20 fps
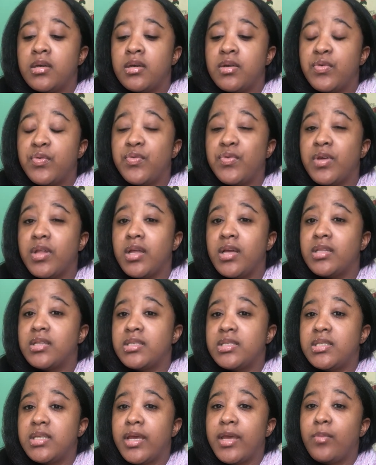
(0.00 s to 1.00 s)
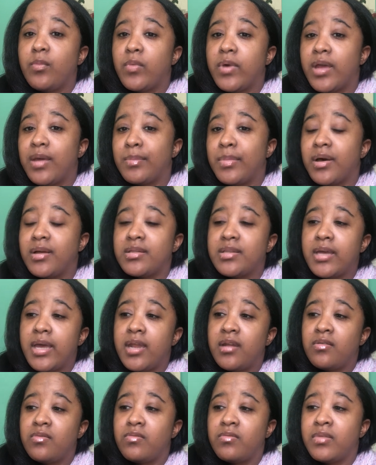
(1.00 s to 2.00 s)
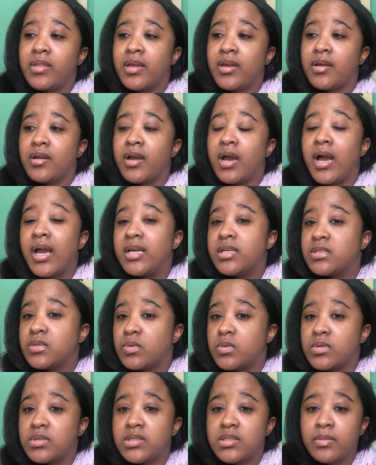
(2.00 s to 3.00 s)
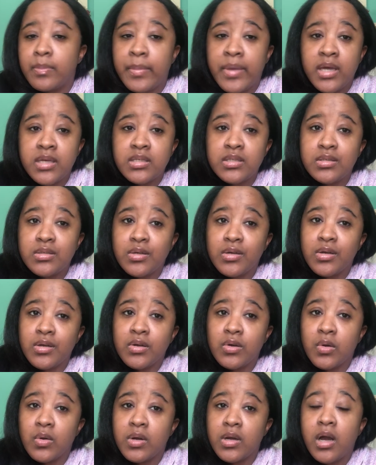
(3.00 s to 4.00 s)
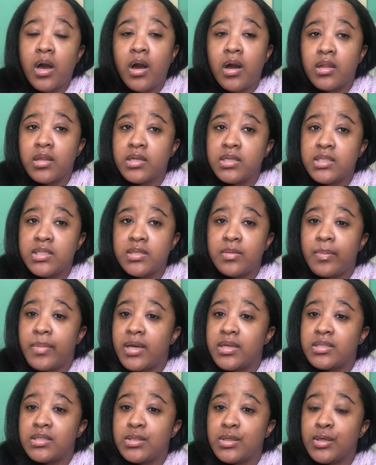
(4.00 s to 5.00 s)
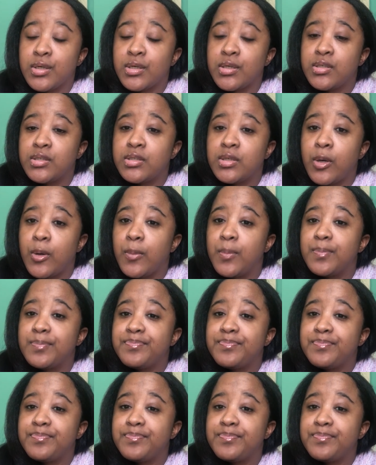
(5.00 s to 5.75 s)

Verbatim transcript: feeling the same way about the end of their high school semester or college semester. So